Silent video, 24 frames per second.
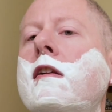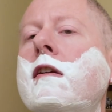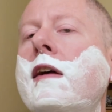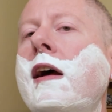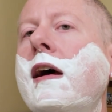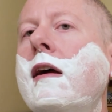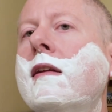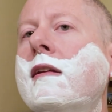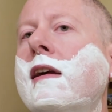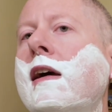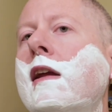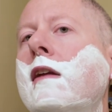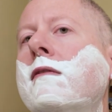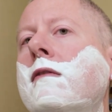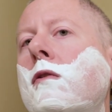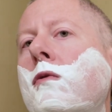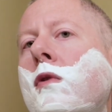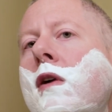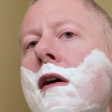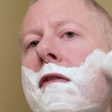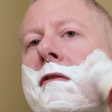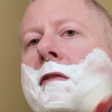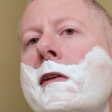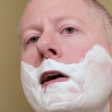had kind of a
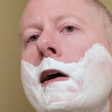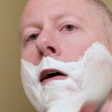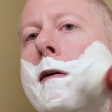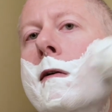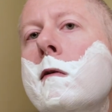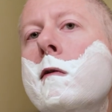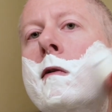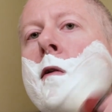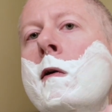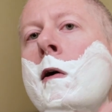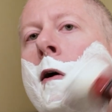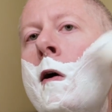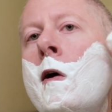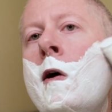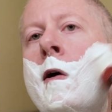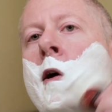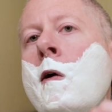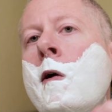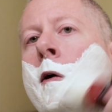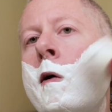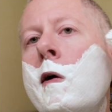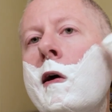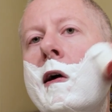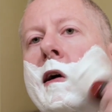rough day,
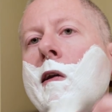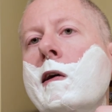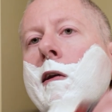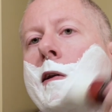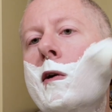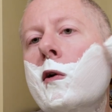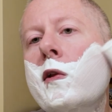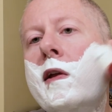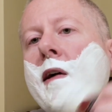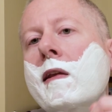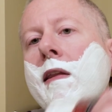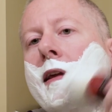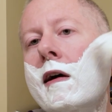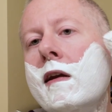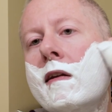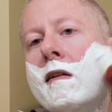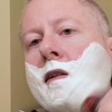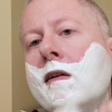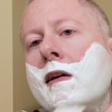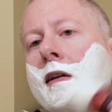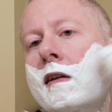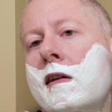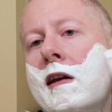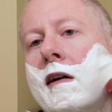and I know that that
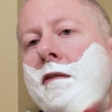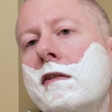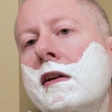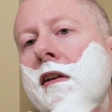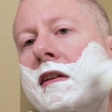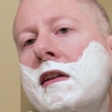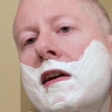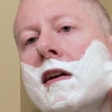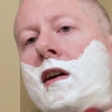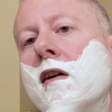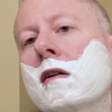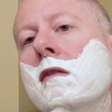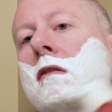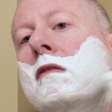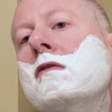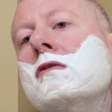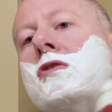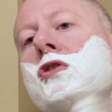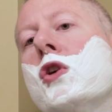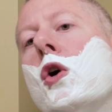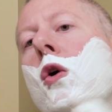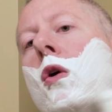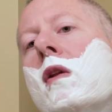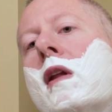can definitely take a
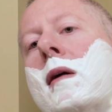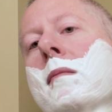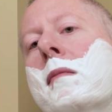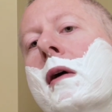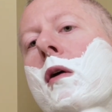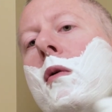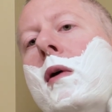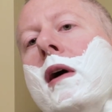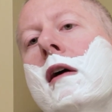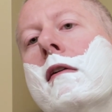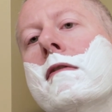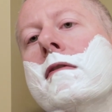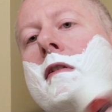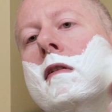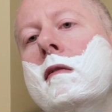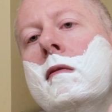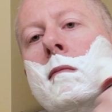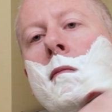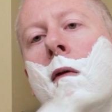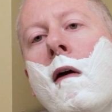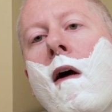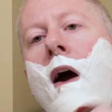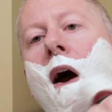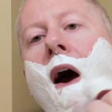toll on my wife, and
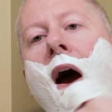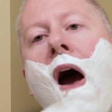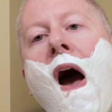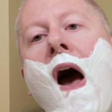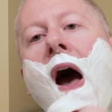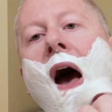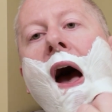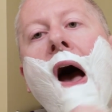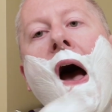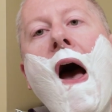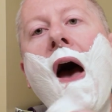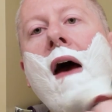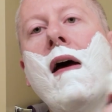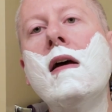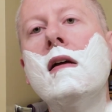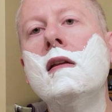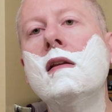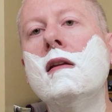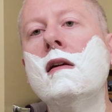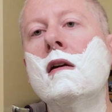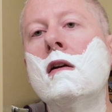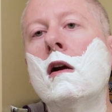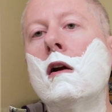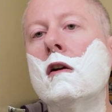
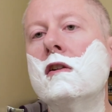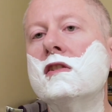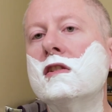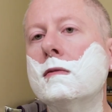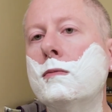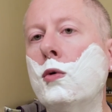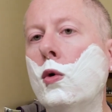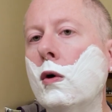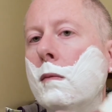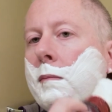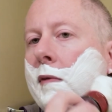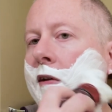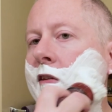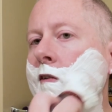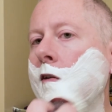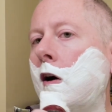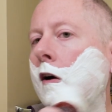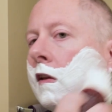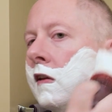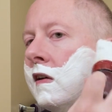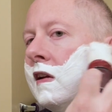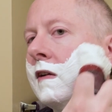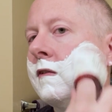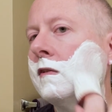her support makes
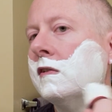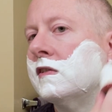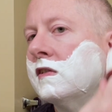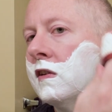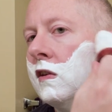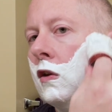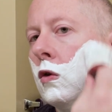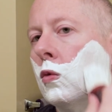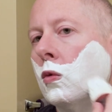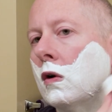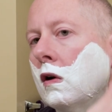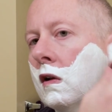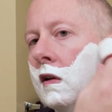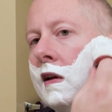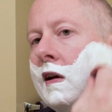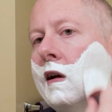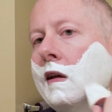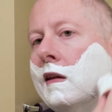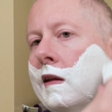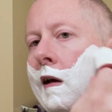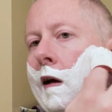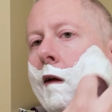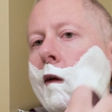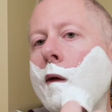all the difference in the world
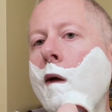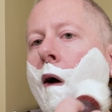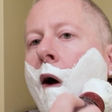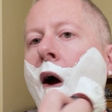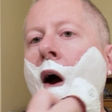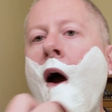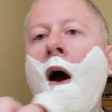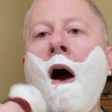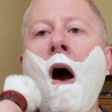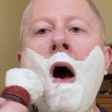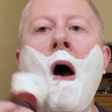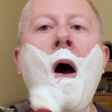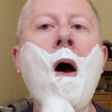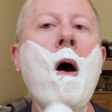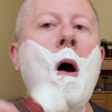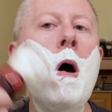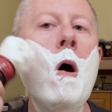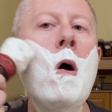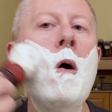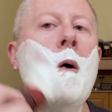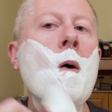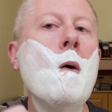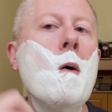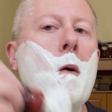on that.
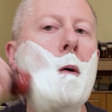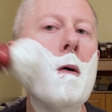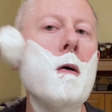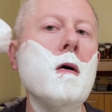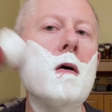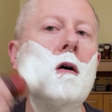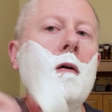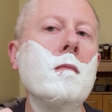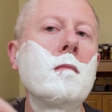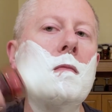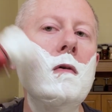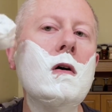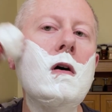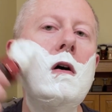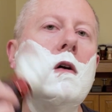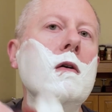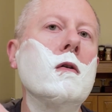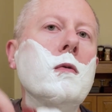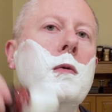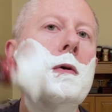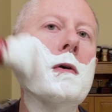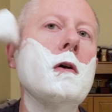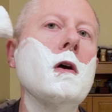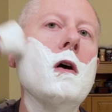How do
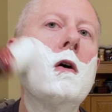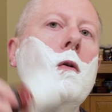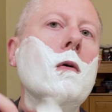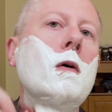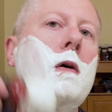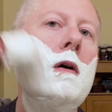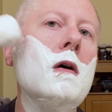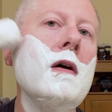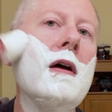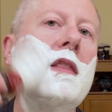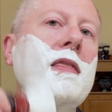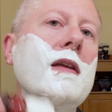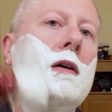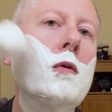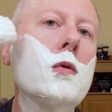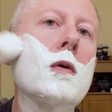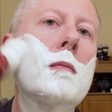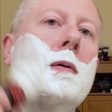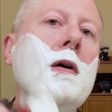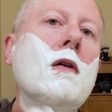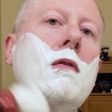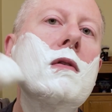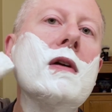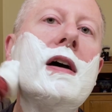we go? I think we're
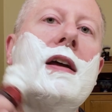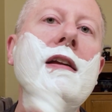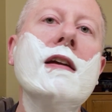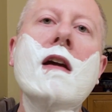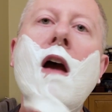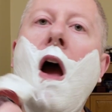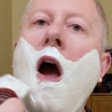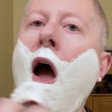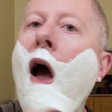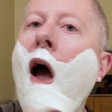about ready.